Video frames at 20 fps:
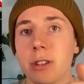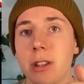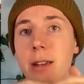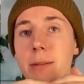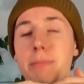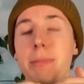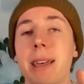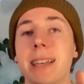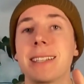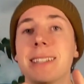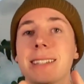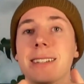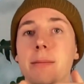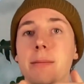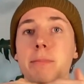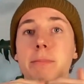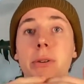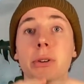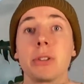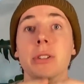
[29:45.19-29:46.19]
that makes
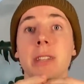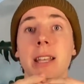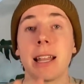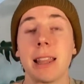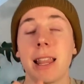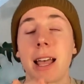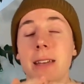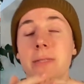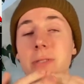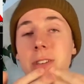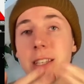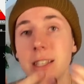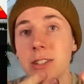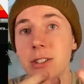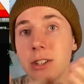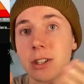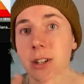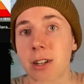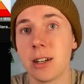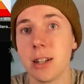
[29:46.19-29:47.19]
building that life
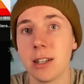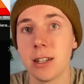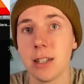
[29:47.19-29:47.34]
easier